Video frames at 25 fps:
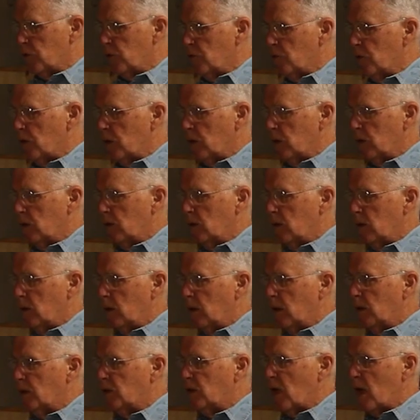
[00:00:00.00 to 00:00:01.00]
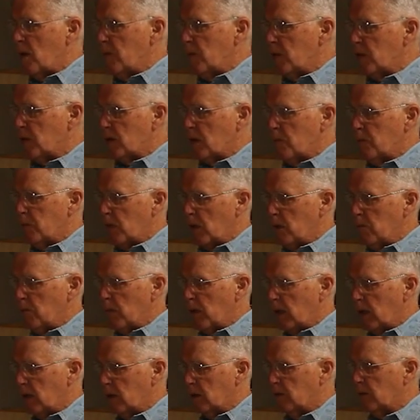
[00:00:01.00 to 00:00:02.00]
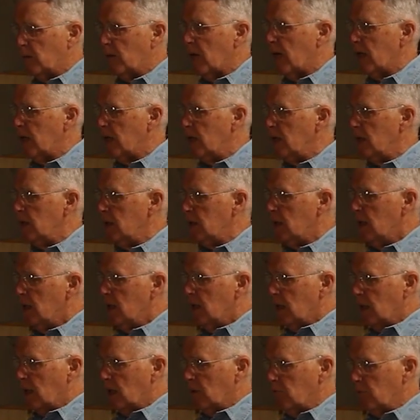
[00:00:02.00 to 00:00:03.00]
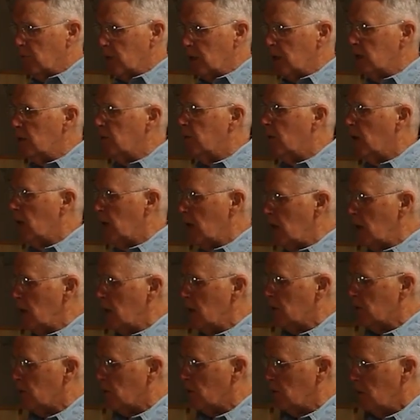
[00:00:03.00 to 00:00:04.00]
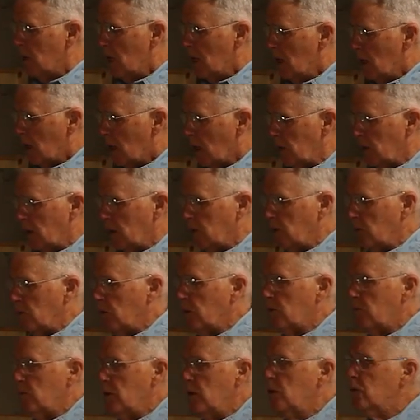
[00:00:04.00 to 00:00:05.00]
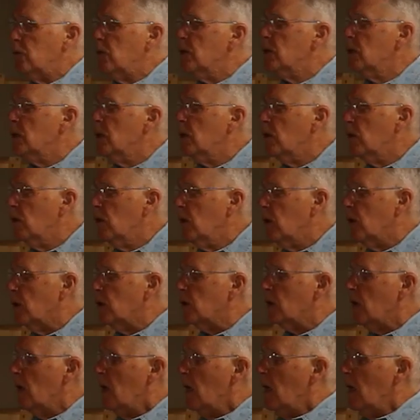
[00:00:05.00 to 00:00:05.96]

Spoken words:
you can examine something by dividing it and redividing it. So I think those are interesting things.